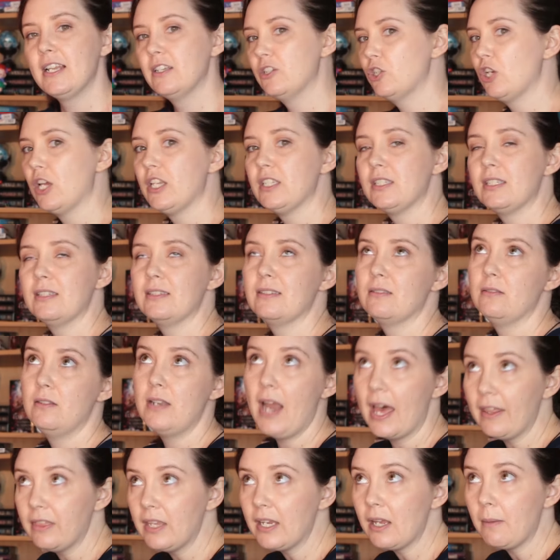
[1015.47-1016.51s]
Says
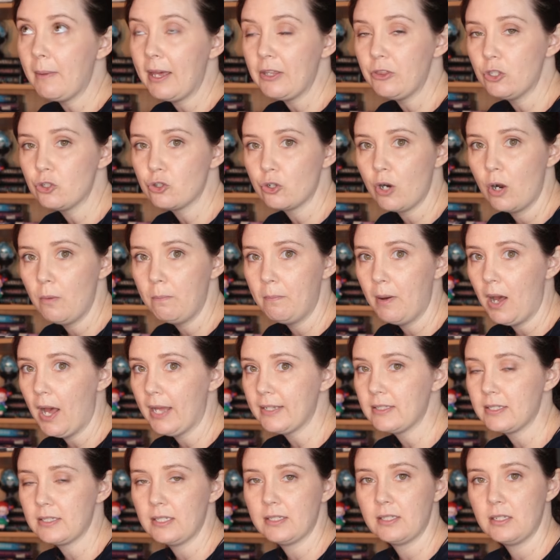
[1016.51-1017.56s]
nothing about the trope
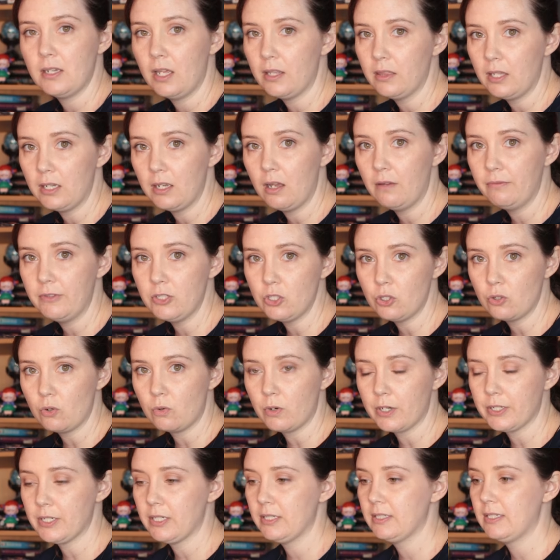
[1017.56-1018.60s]
pot, says nothing of the
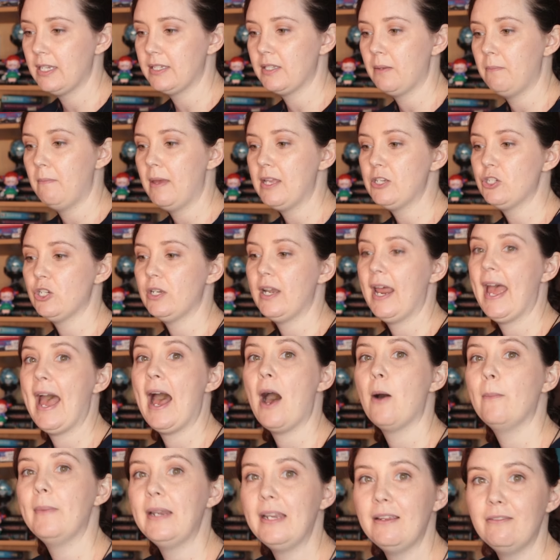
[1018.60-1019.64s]
sort, doesn't mention
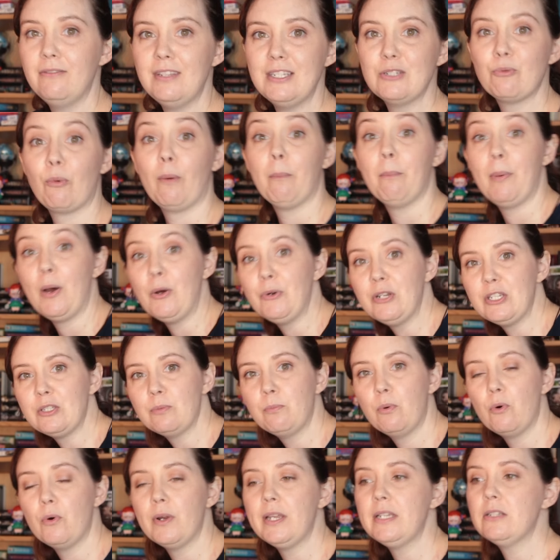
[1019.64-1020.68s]
how many of these were
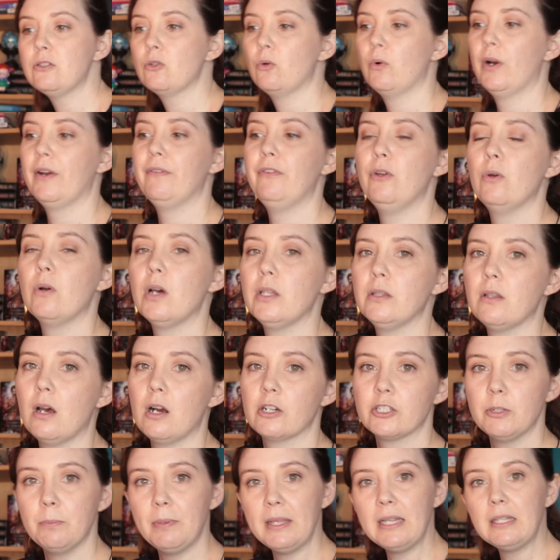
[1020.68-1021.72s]
bonus points or if you
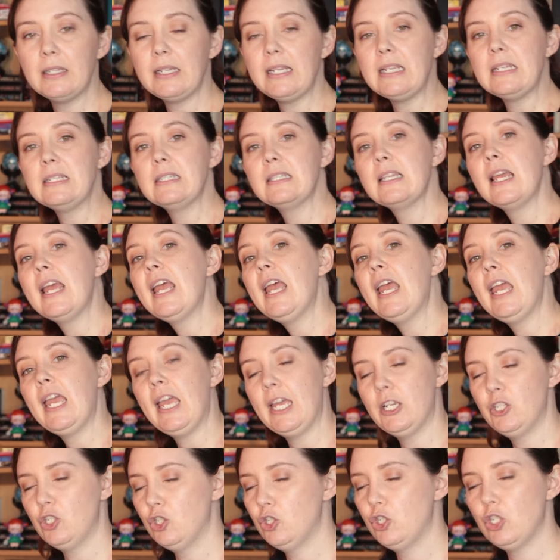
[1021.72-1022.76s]
unlocked abilities.
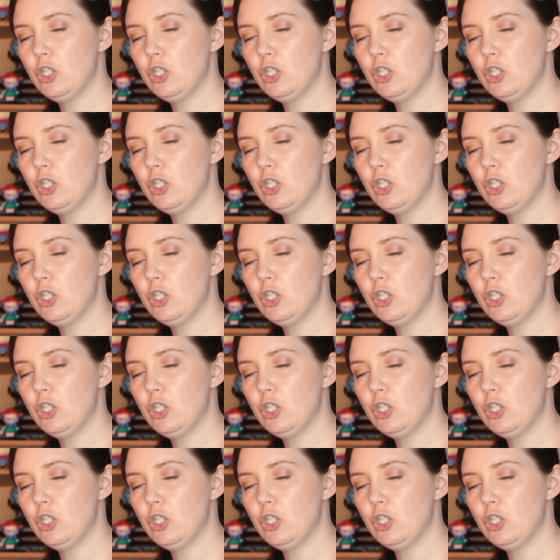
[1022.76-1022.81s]
It's